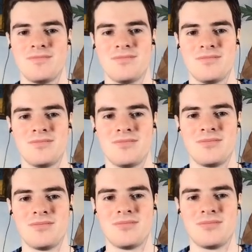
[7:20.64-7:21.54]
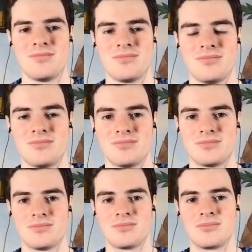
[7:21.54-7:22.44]

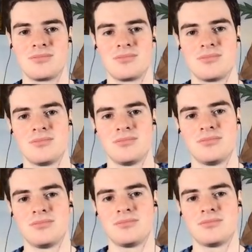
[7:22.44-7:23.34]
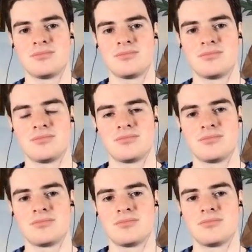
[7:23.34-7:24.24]

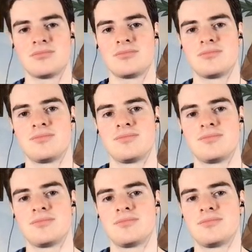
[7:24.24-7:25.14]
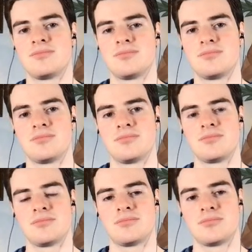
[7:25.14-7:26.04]

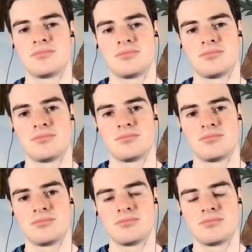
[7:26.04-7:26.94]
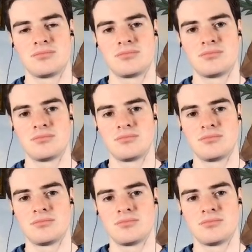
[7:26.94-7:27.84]
This person isn't speaking.